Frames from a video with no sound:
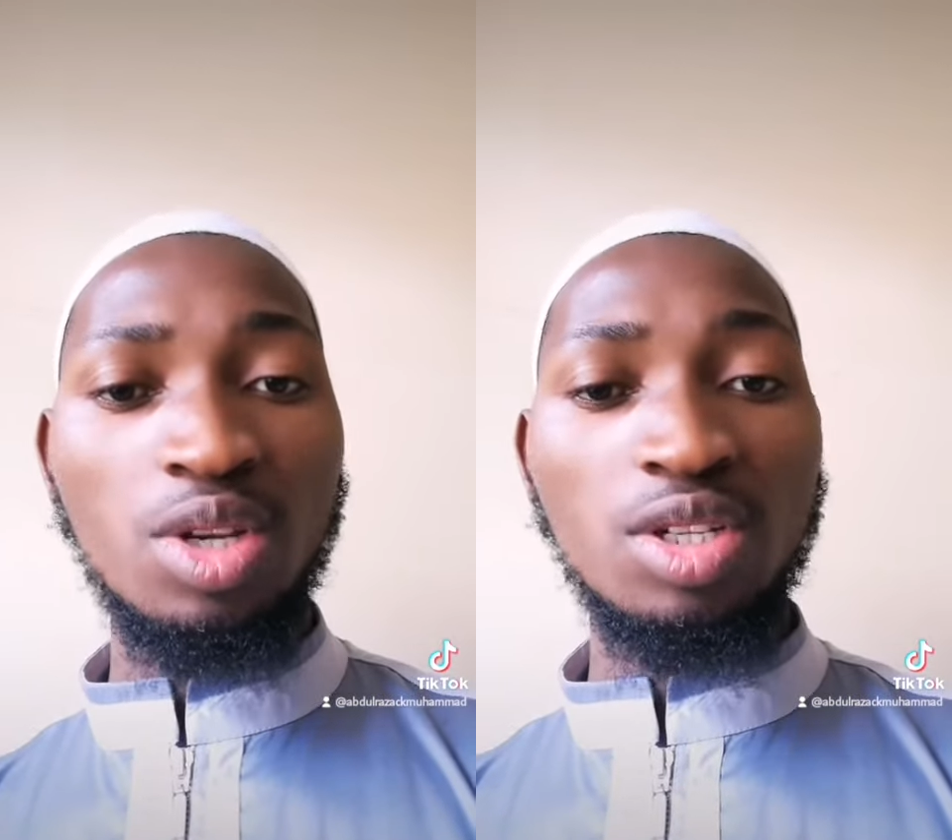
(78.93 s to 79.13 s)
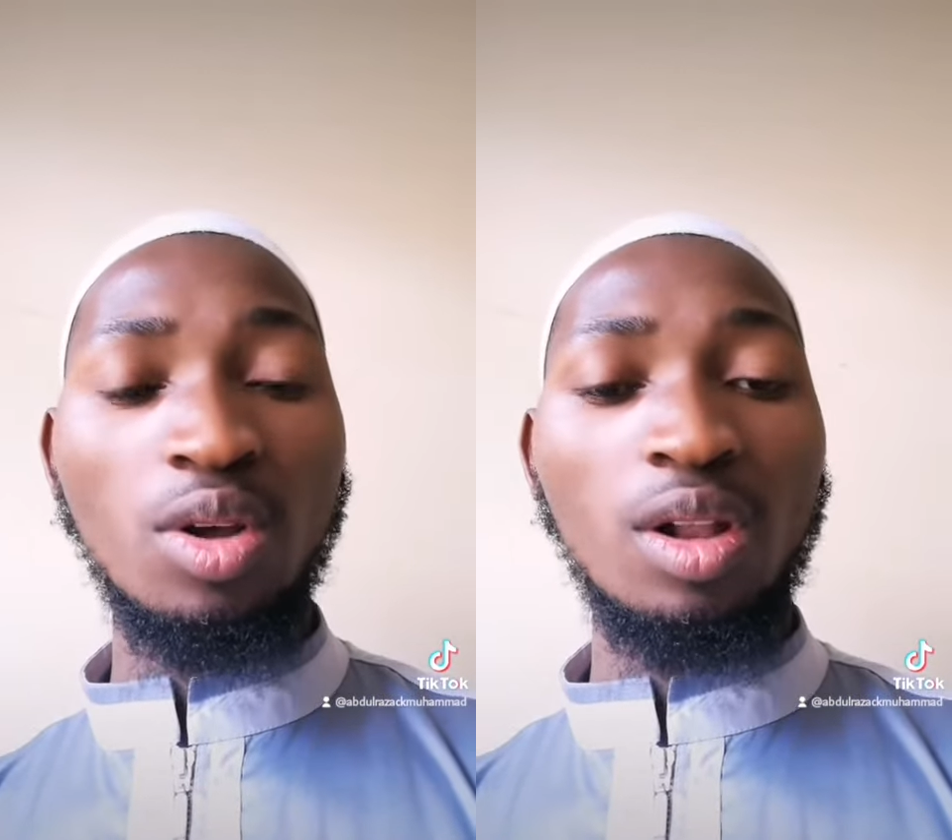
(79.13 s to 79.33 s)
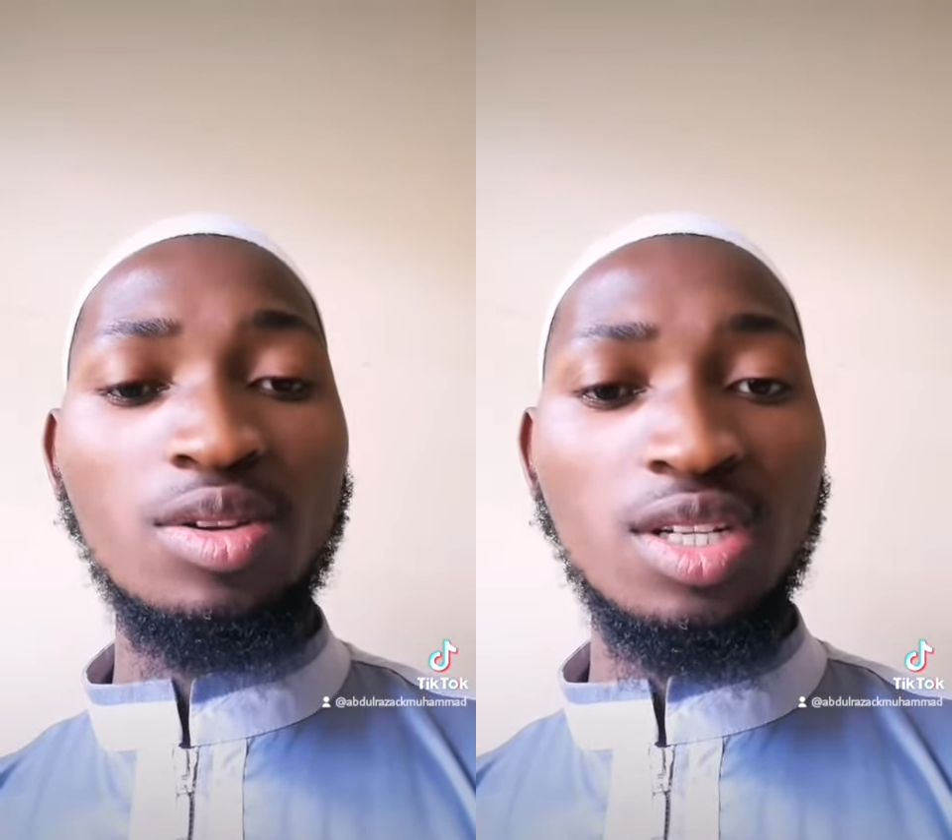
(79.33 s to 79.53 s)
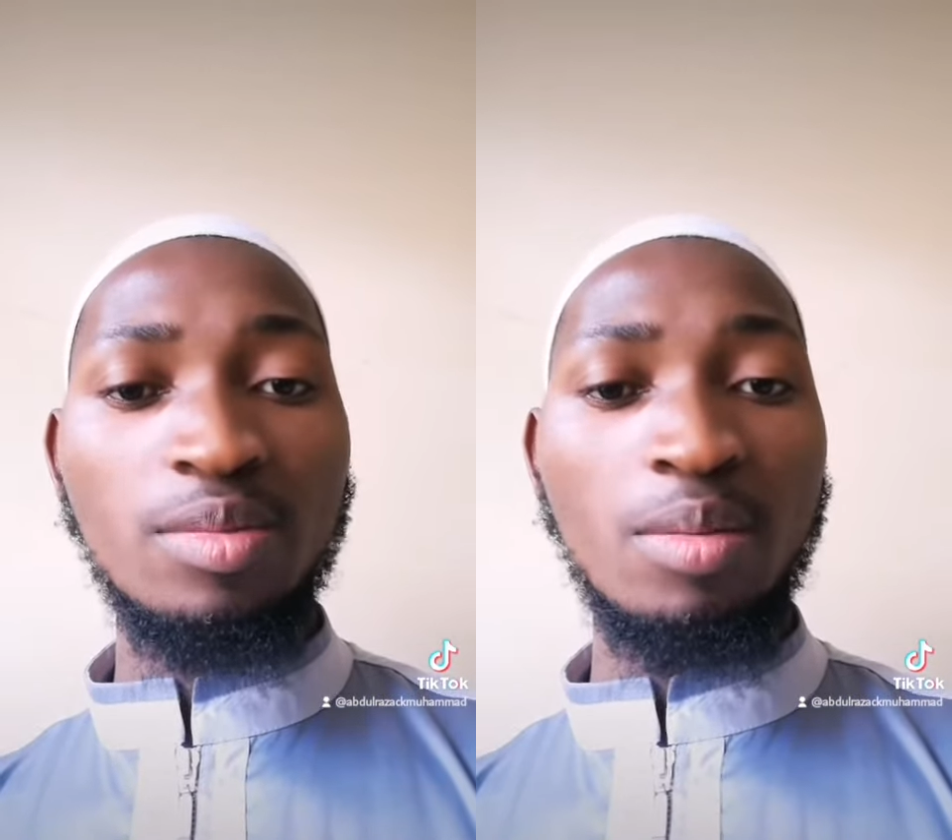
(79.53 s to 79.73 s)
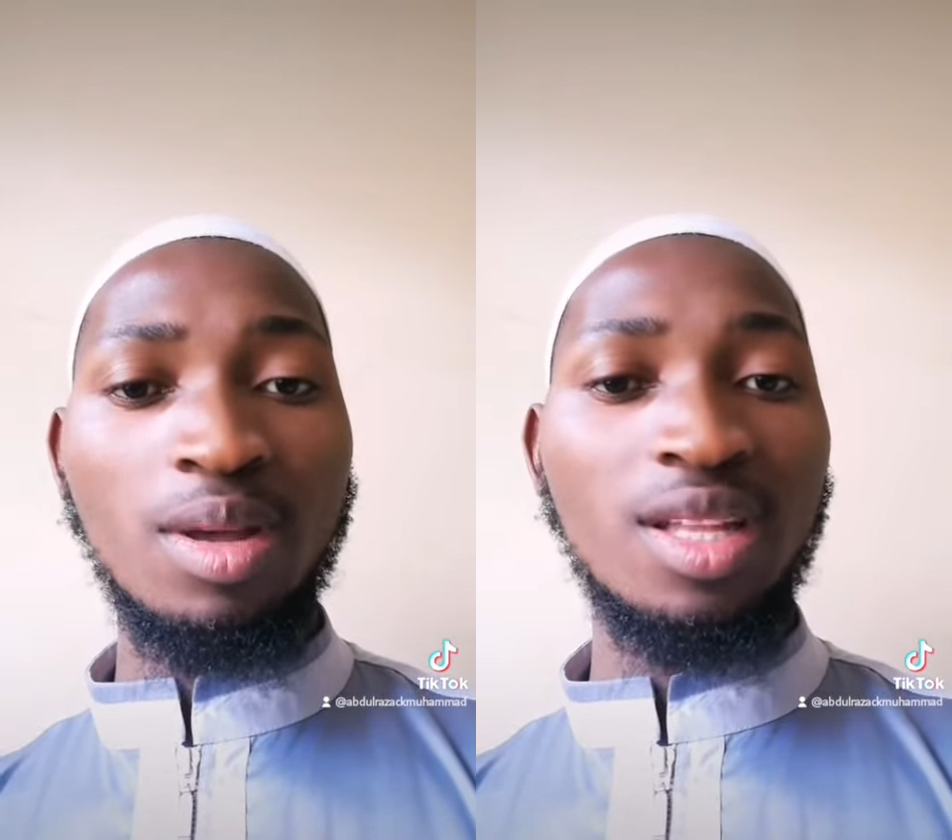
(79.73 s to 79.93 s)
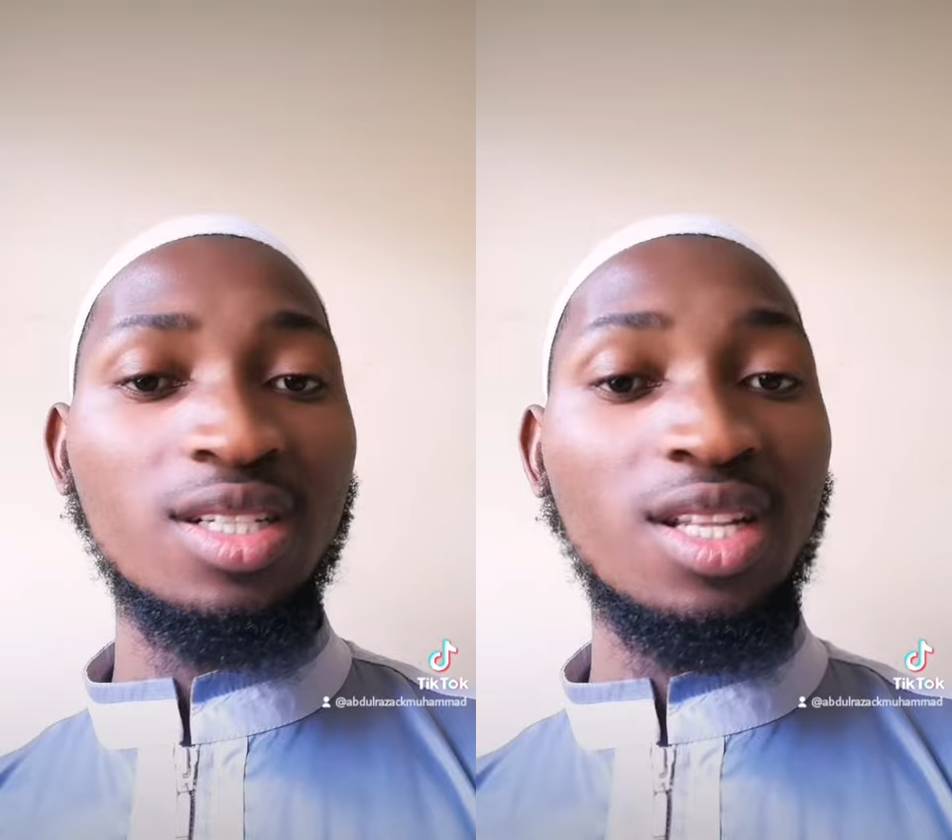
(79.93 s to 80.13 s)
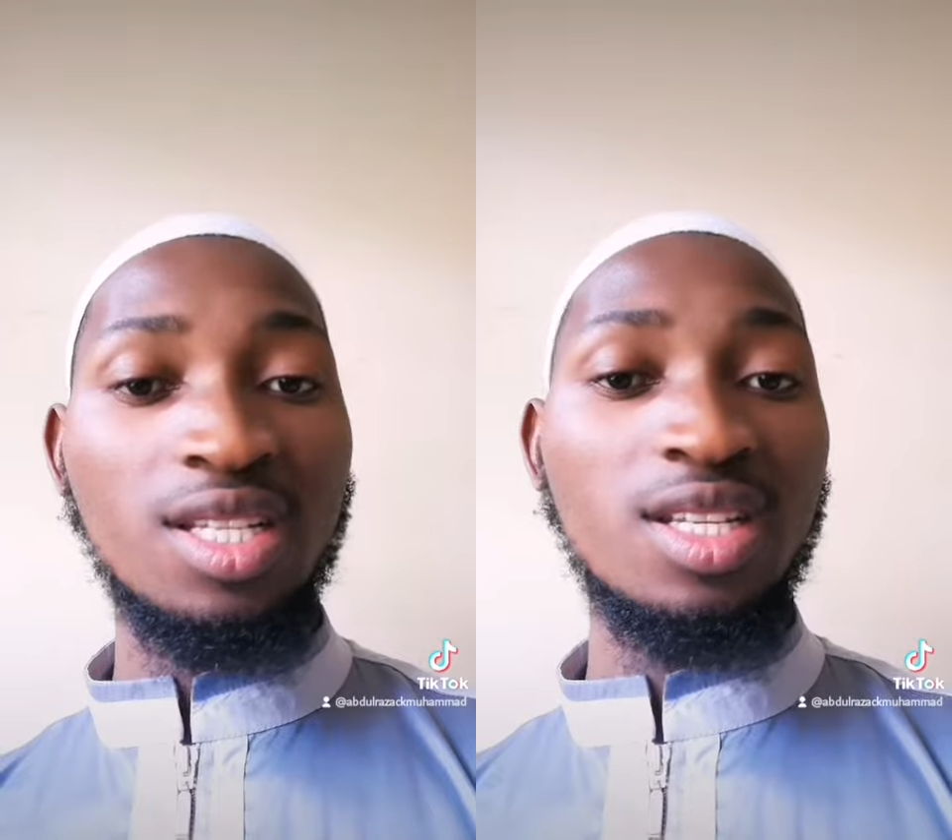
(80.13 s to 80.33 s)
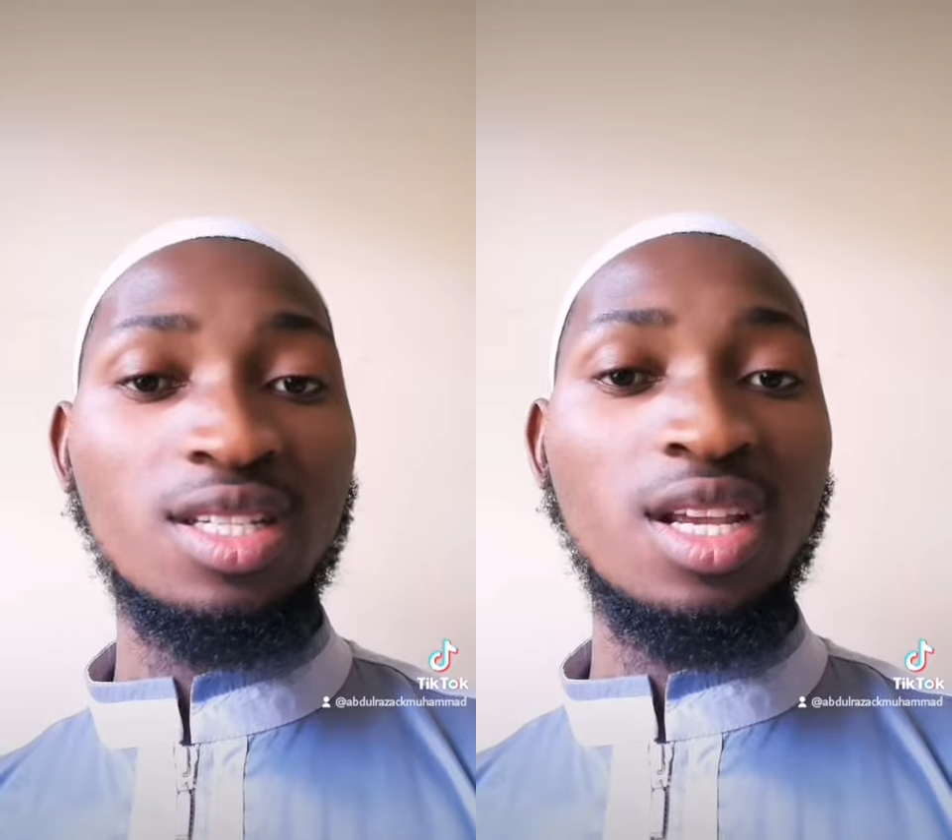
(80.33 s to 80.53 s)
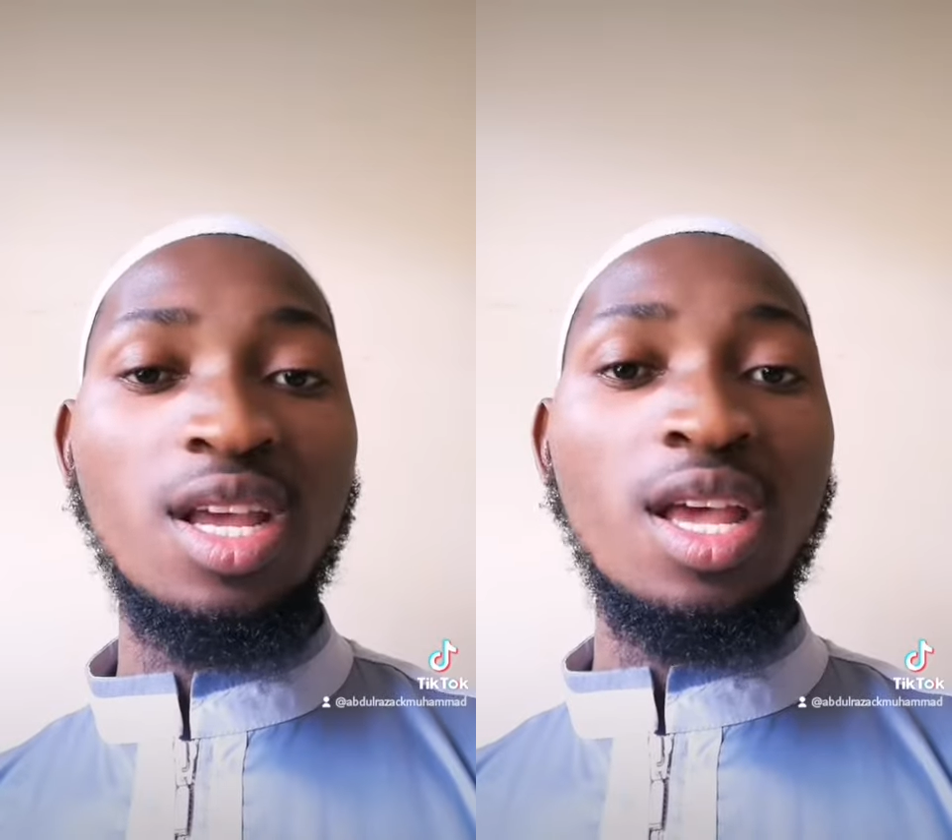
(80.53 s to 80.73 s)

We should always remember that this is